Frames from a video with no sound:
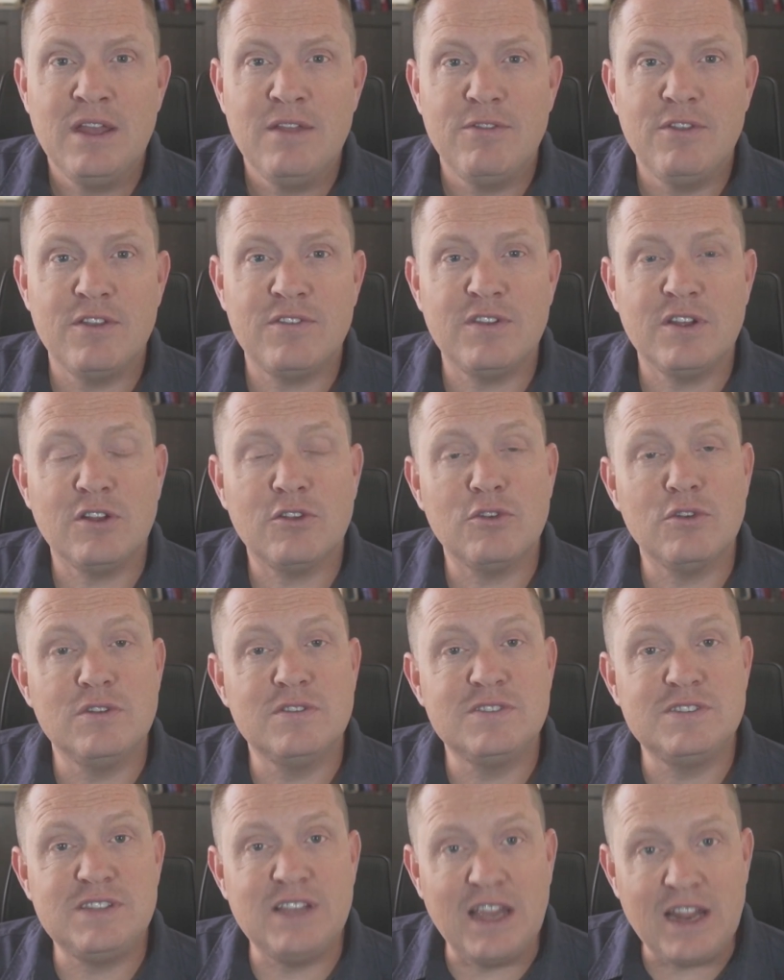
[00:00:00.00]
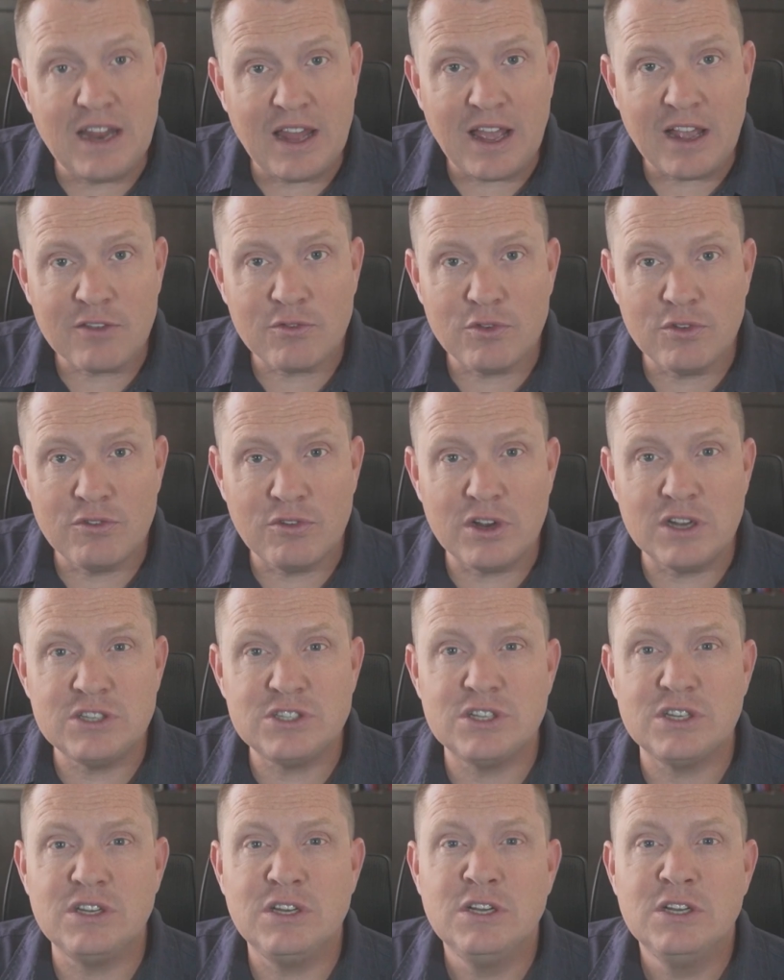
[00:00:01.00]
This includes data
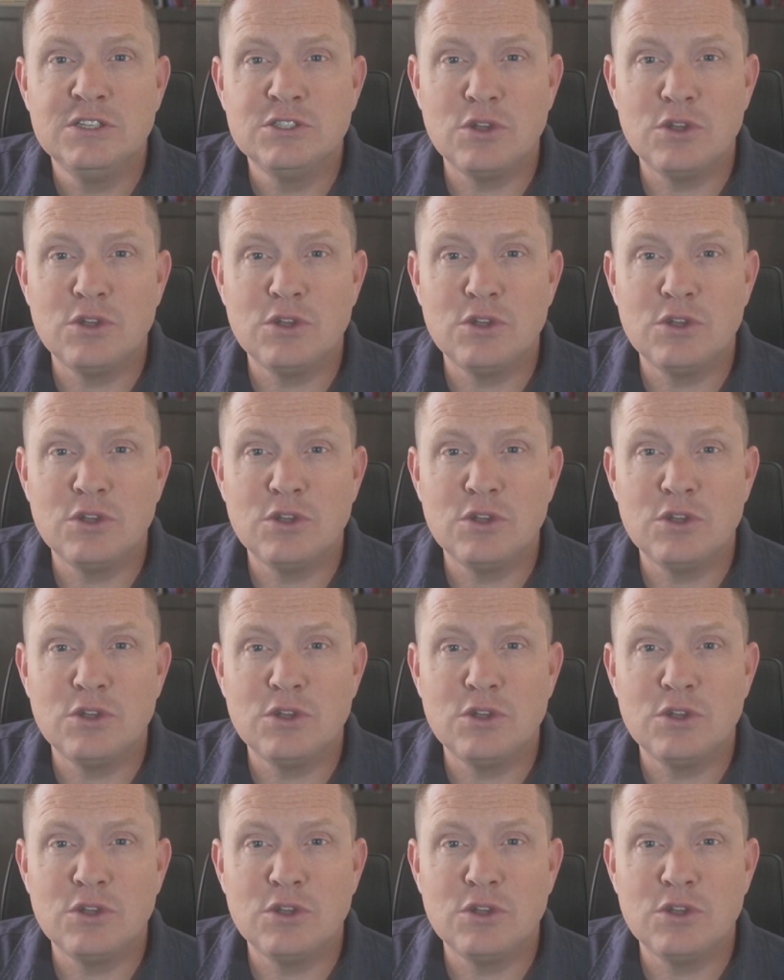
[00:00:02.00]
exfiltration